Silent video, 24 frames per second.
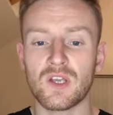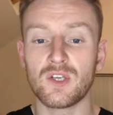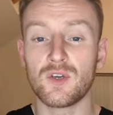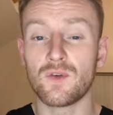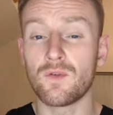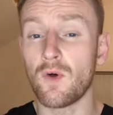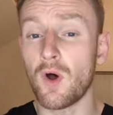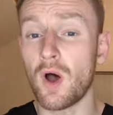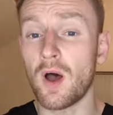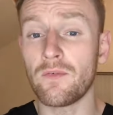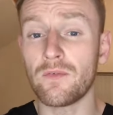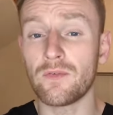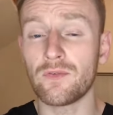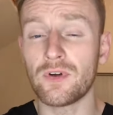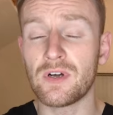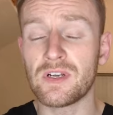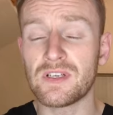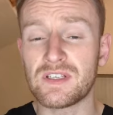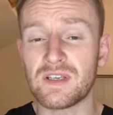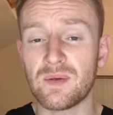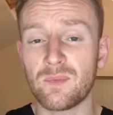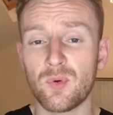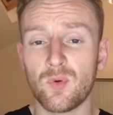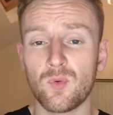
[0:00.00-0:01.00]
You've got other really
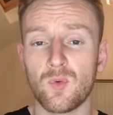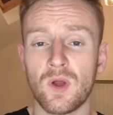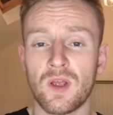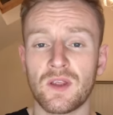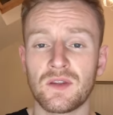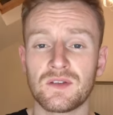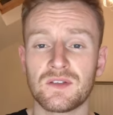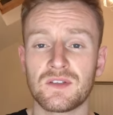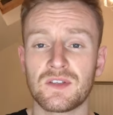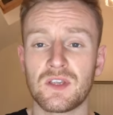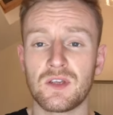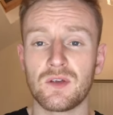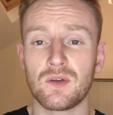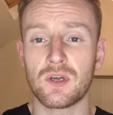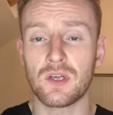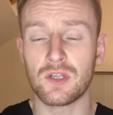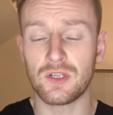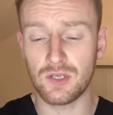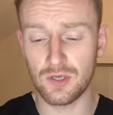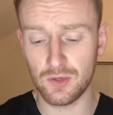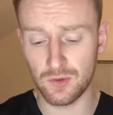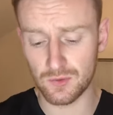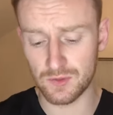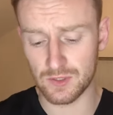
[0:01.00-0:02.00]
simple ones that you
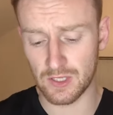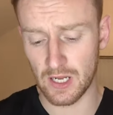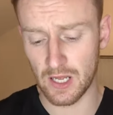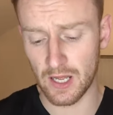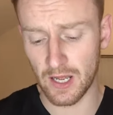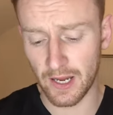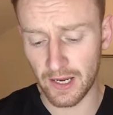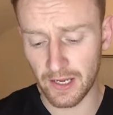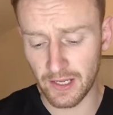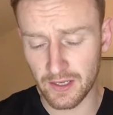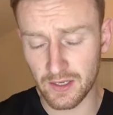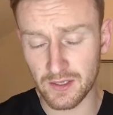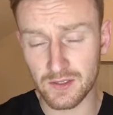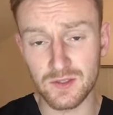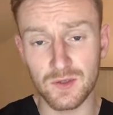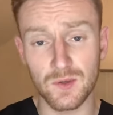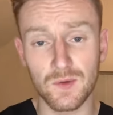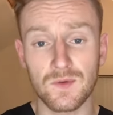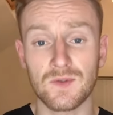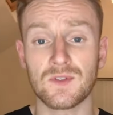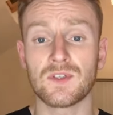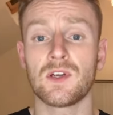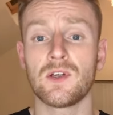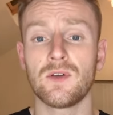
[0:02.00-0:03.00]
can use, like a
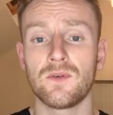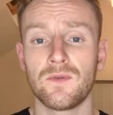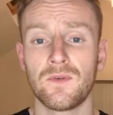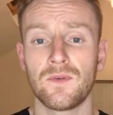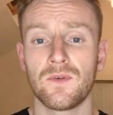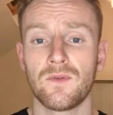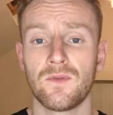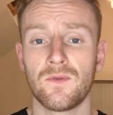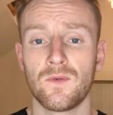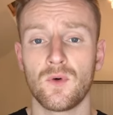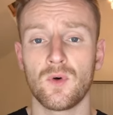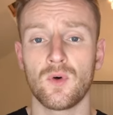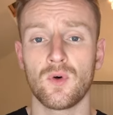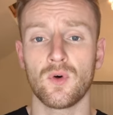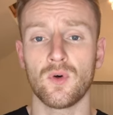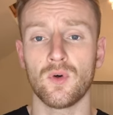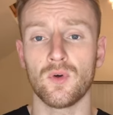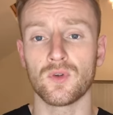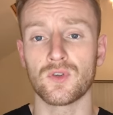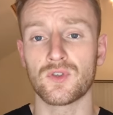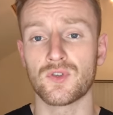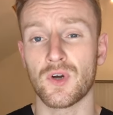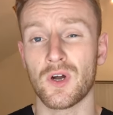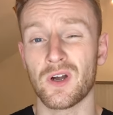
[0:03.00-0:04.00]
Tooth Slooth
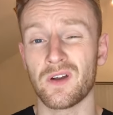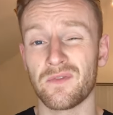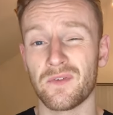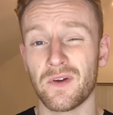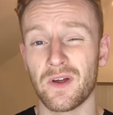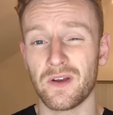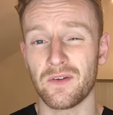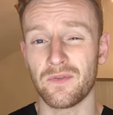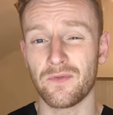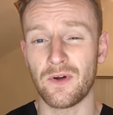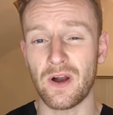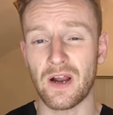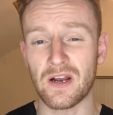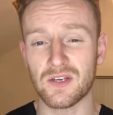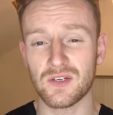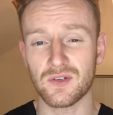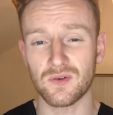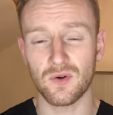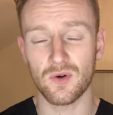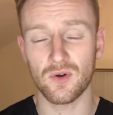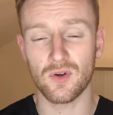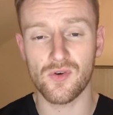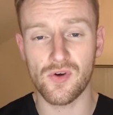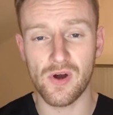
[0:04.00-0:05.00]
for trying to find a
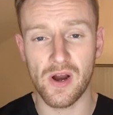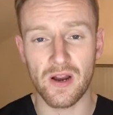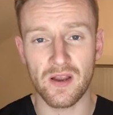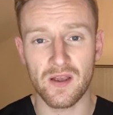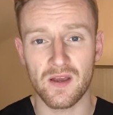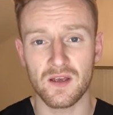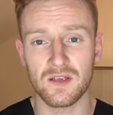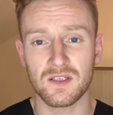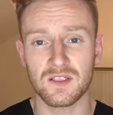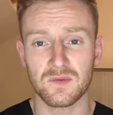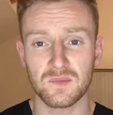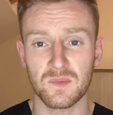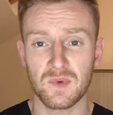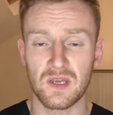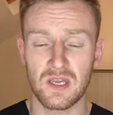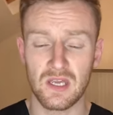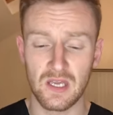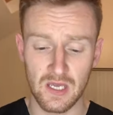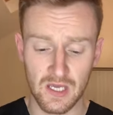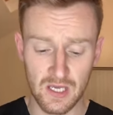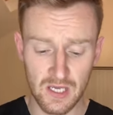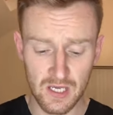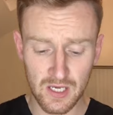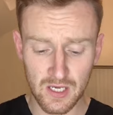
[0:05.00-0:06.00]
fracture or a crack cusp.
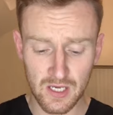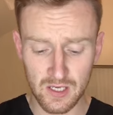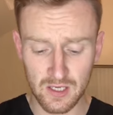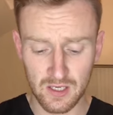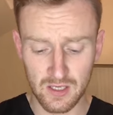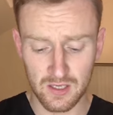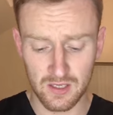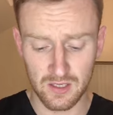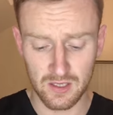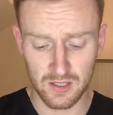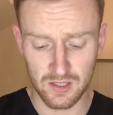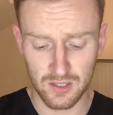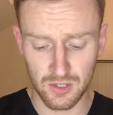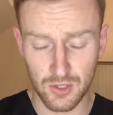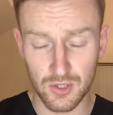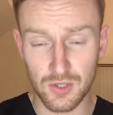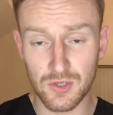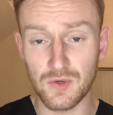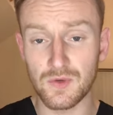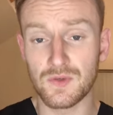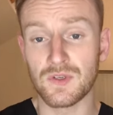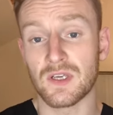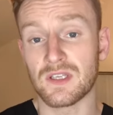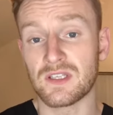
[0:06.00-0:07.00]
You
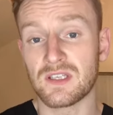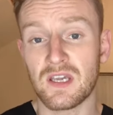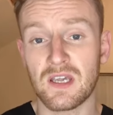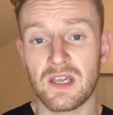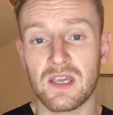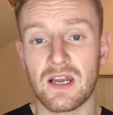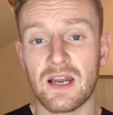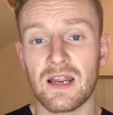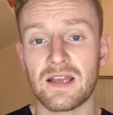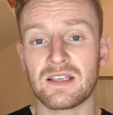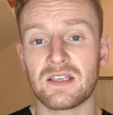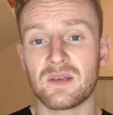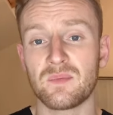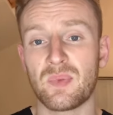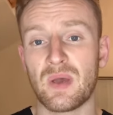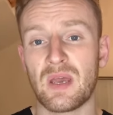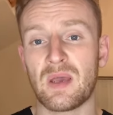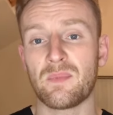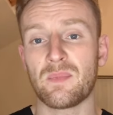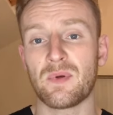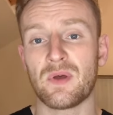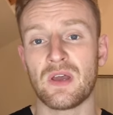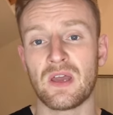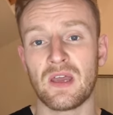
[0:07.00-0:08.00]
can use articulating
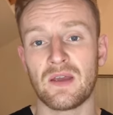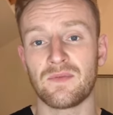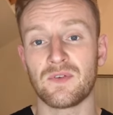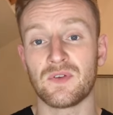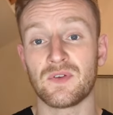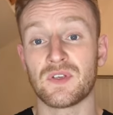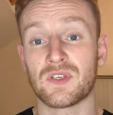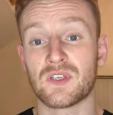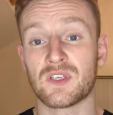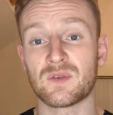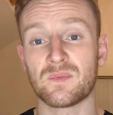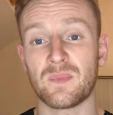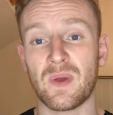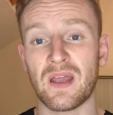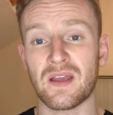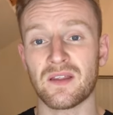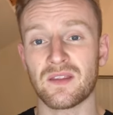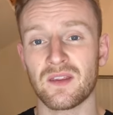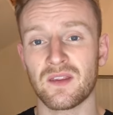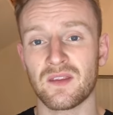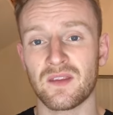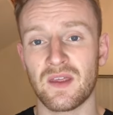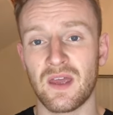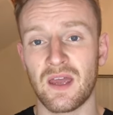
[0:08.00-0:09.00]
paper if you
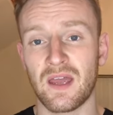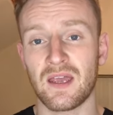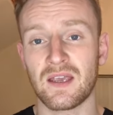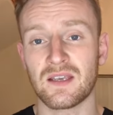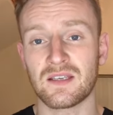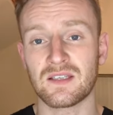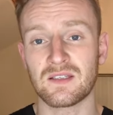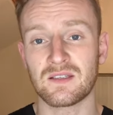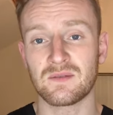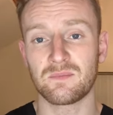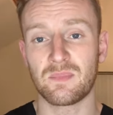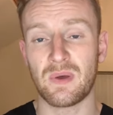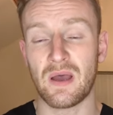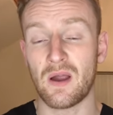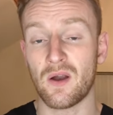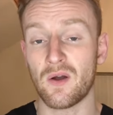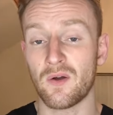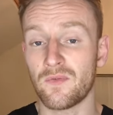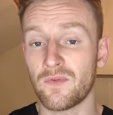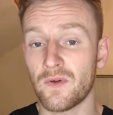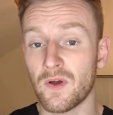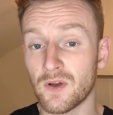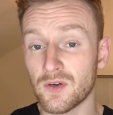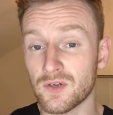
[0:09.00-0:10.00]
suspect that there's
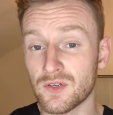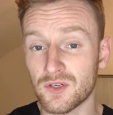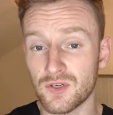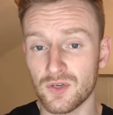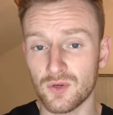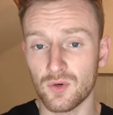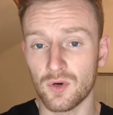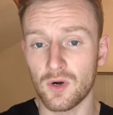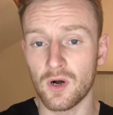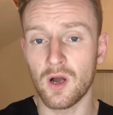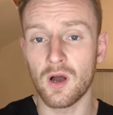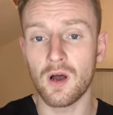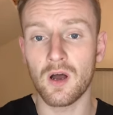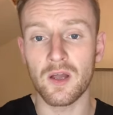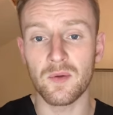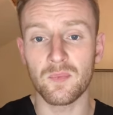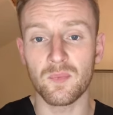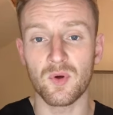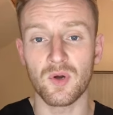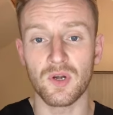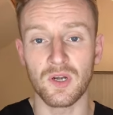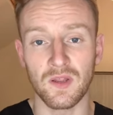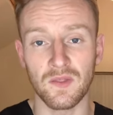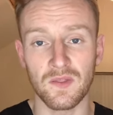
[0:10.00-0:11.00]
parafunction or a high
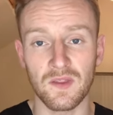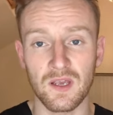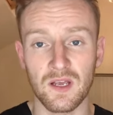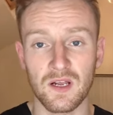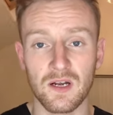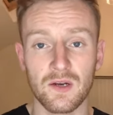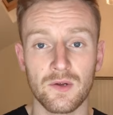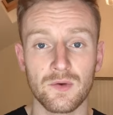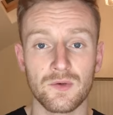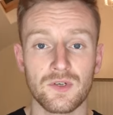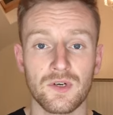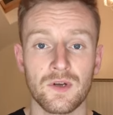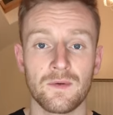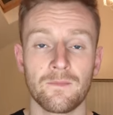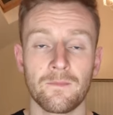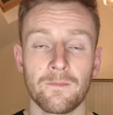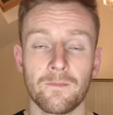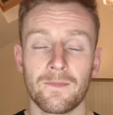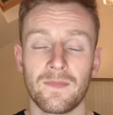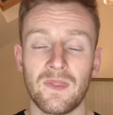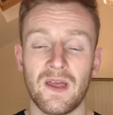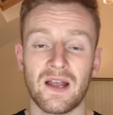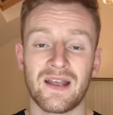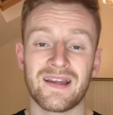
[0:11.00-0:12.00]
point in the occlusion.
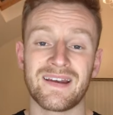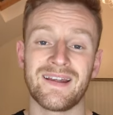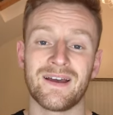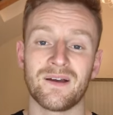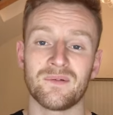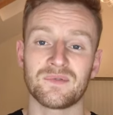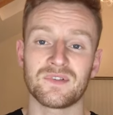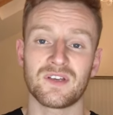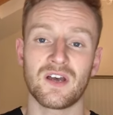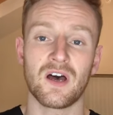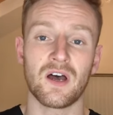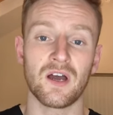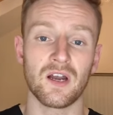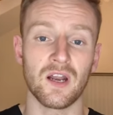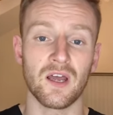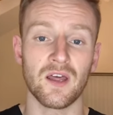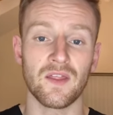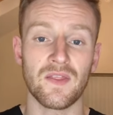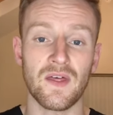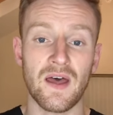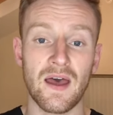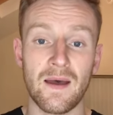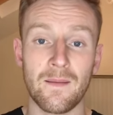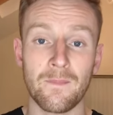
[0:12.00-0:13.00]
That can help to
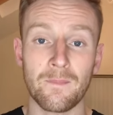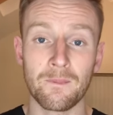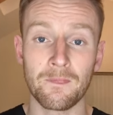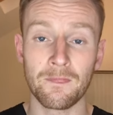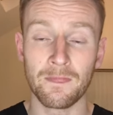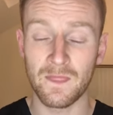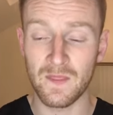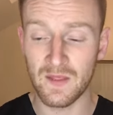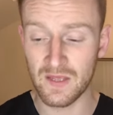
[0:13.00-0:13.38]
highlight that.